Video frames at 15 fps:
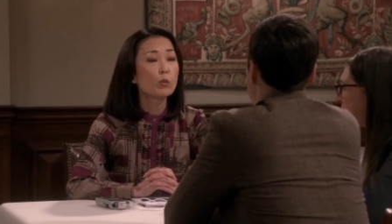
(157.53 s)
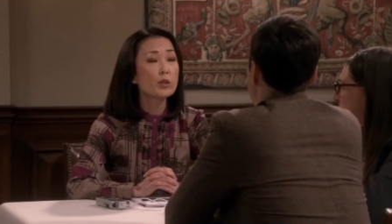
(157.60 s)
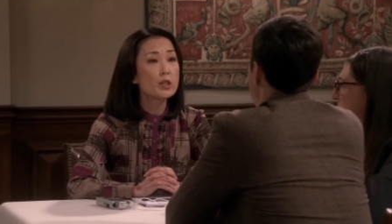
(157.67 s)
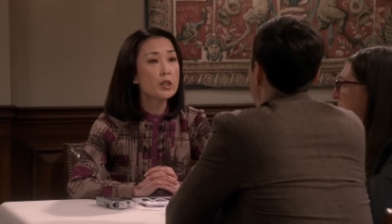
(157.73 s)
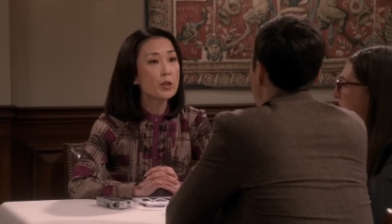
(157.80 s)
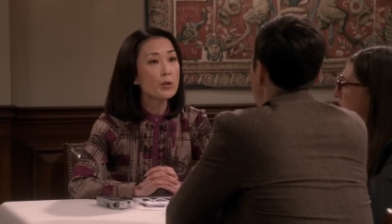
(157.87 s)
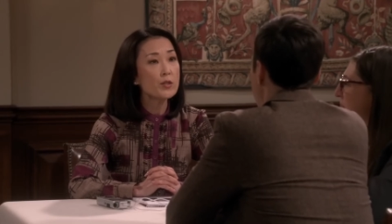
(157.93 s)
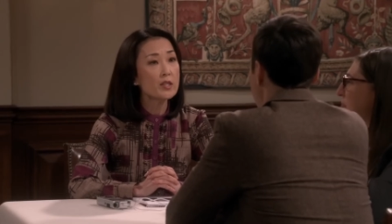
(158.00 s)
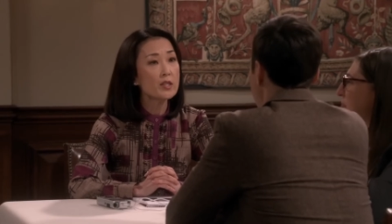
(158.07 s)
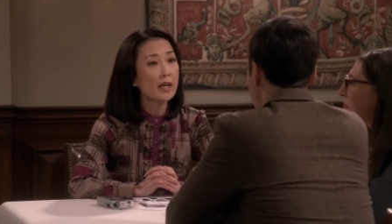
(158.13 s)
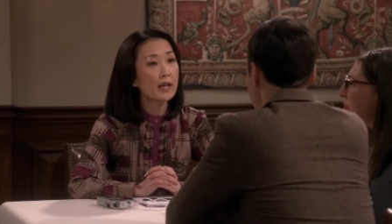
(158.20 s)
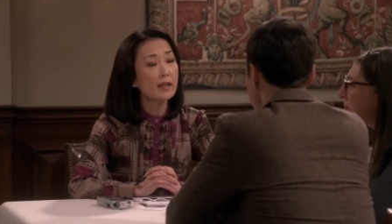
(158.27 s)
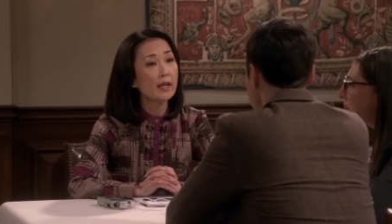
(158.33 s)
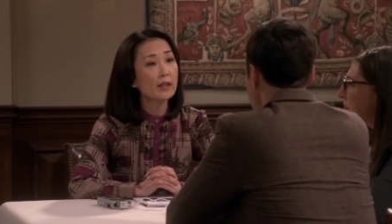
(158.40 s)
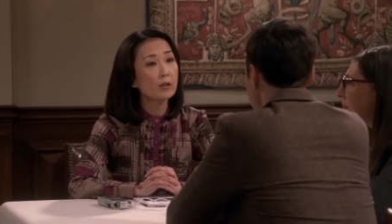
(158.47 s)
Would you
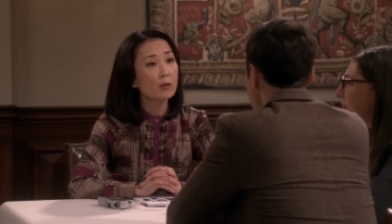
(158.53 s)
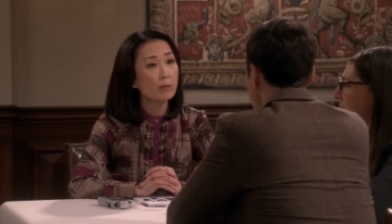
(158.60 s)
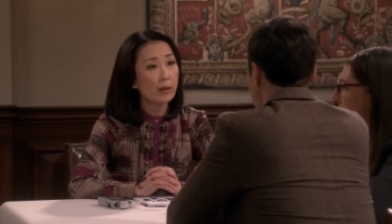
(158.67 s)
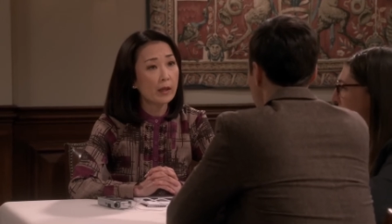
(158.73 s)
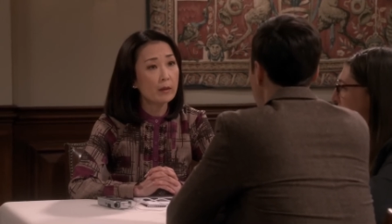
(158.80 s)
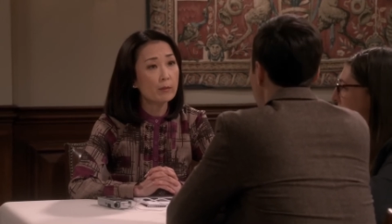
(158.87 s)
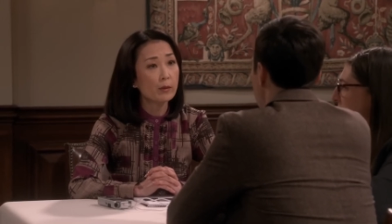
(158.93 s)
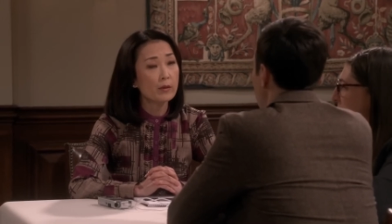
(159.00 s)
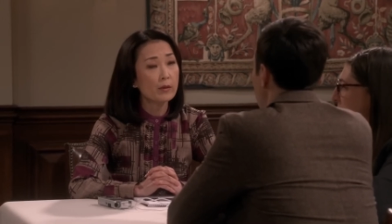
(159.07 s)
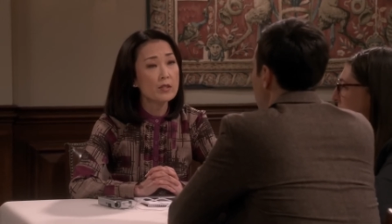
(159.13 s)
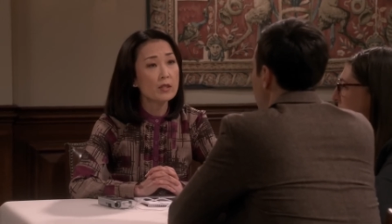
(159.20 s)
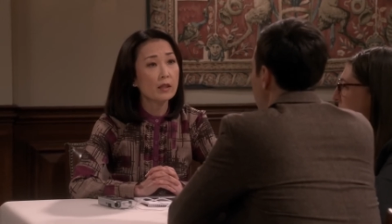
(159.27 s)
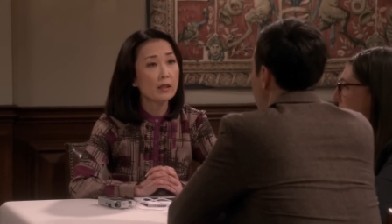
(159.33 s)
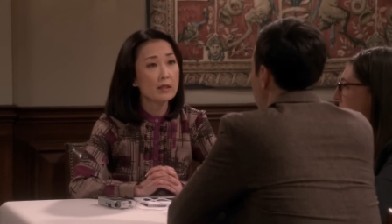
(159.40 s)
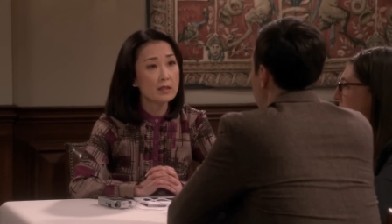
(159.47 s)
say that your paper
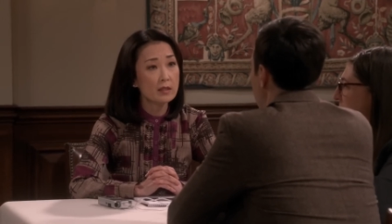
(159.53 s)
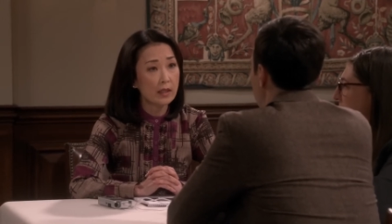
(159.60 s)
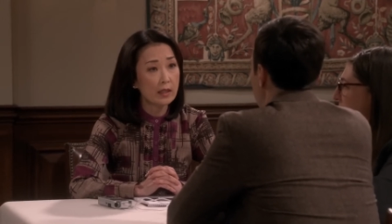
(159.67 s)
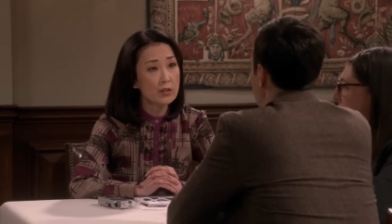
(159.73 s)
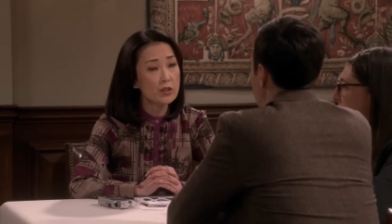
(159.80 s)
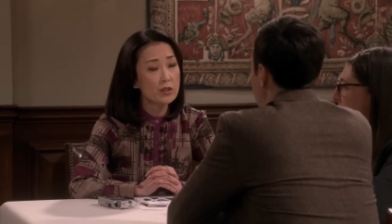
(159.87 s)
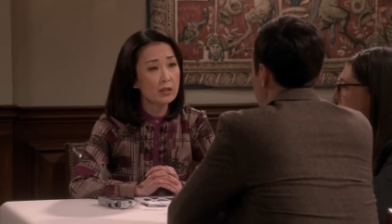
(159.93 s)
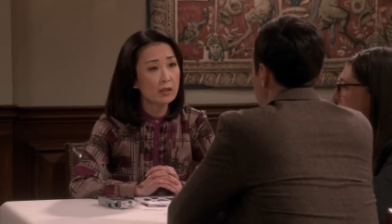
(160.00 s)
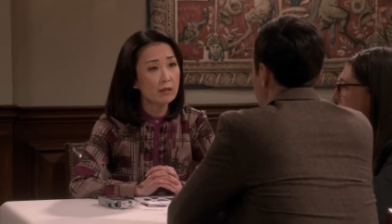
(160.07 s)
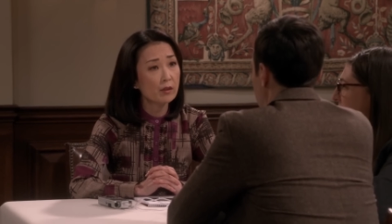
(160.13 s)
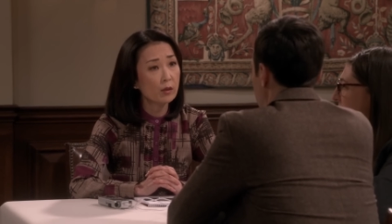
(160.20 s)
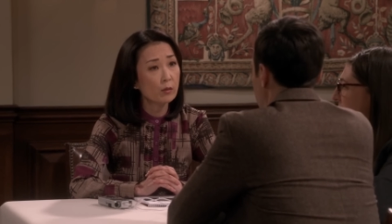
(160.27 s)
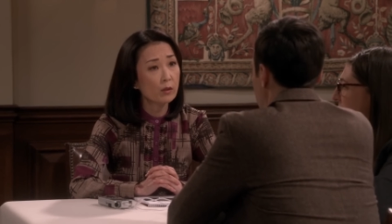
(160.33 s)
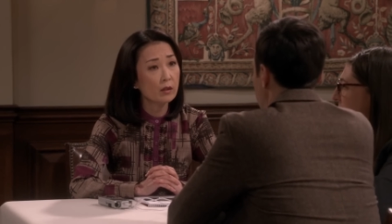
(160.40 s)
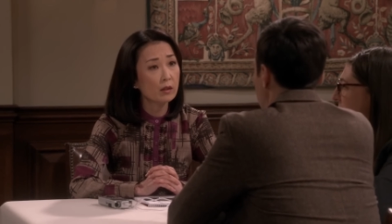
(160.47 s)
is an extension of
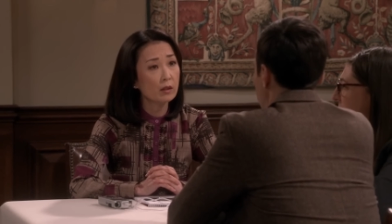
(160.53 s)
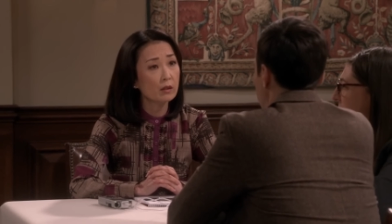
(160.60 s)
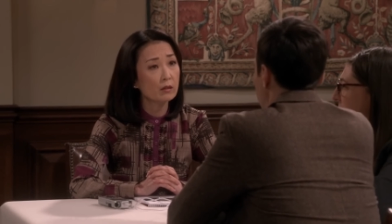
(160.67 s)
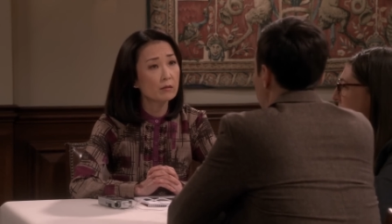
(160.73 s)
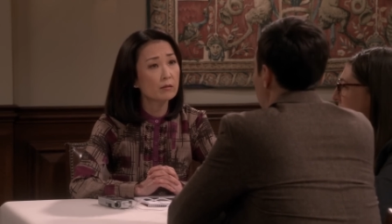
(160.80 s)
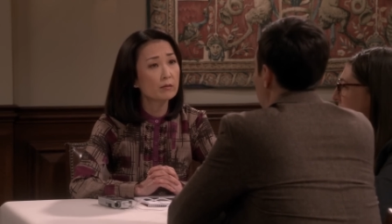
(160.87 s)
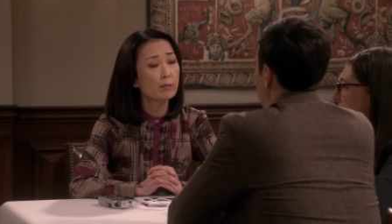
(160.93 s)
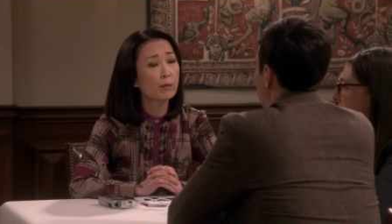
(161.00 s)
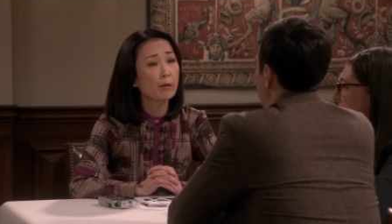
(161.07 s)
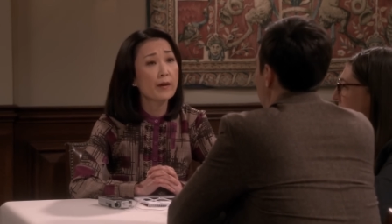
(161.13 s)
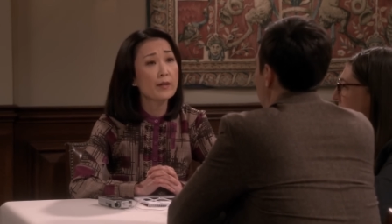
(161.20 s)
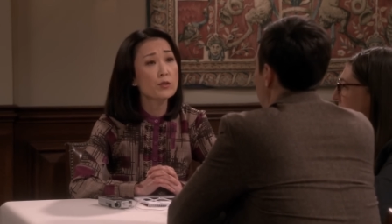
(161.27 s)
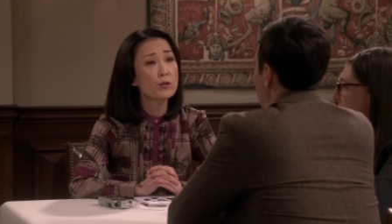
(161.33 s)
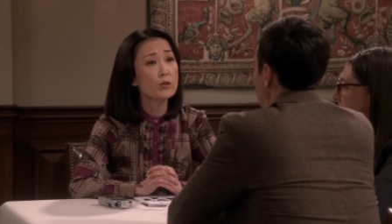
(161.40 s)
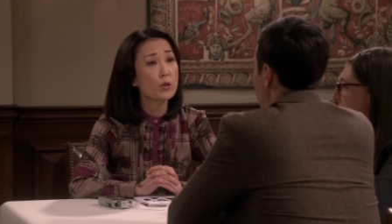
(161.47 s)
the work of
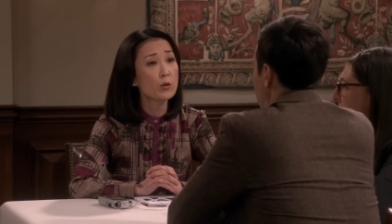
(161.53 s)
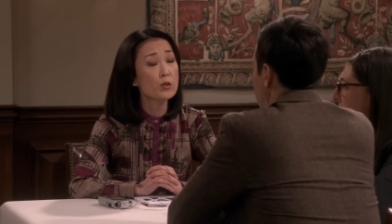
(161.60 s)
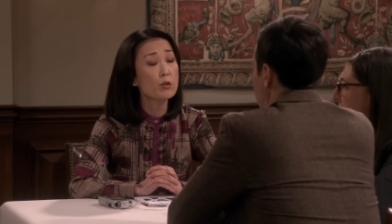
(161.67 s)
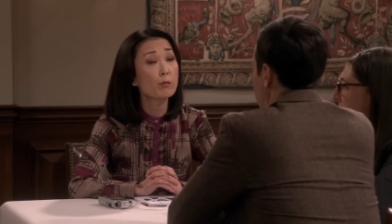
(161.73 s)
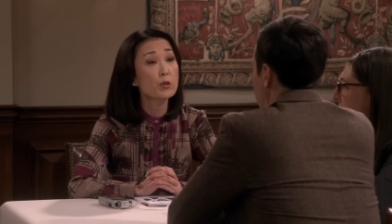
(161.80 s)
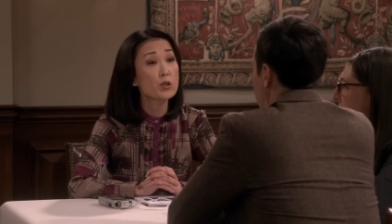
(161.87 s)
Professor Joseph